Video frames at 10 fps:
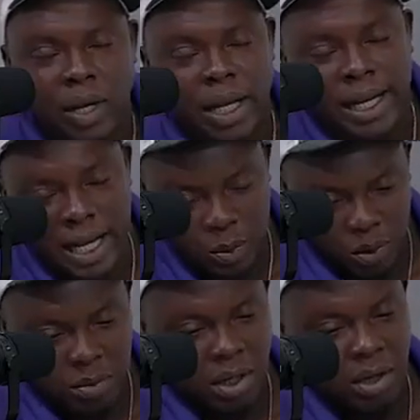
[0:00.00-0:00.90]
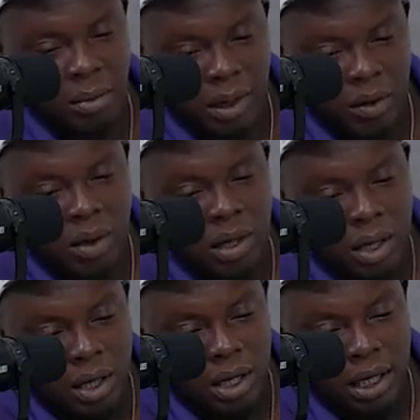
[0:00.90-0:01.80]
what I'm talking about,
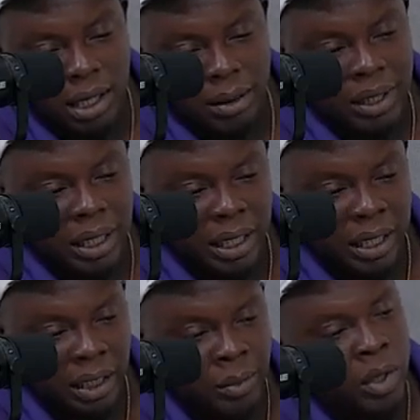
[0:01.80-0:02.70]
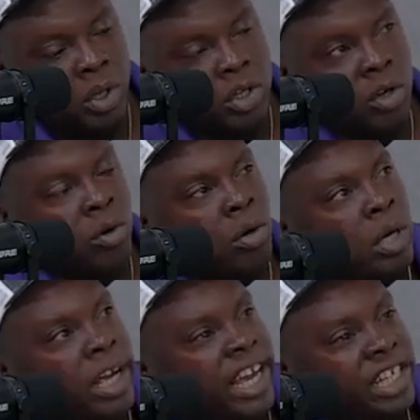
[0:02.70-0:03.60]
limiting him. So it's
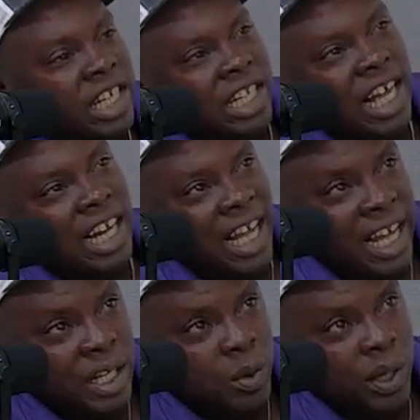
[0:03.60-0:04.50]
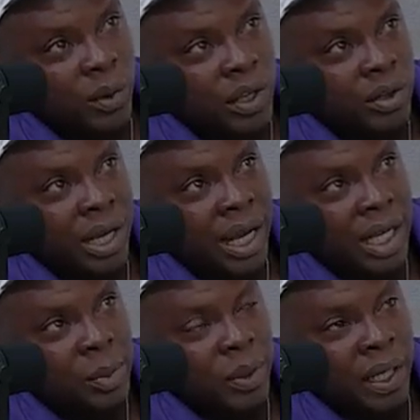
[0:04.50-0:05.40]
just like last week when you guys
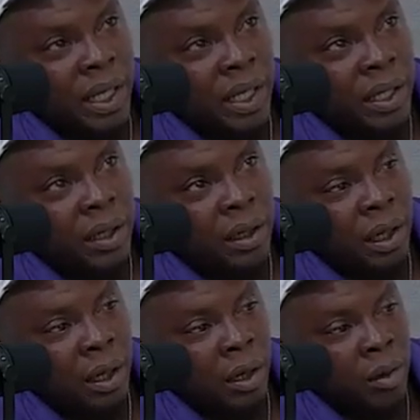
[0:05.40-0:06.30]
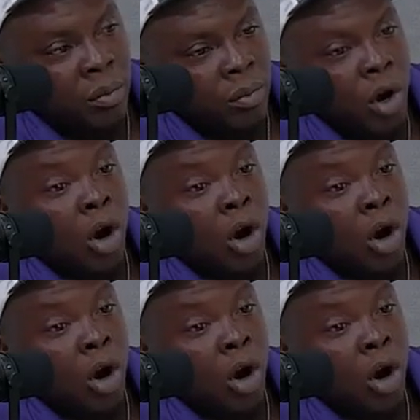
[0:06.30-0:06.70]
played Auburn.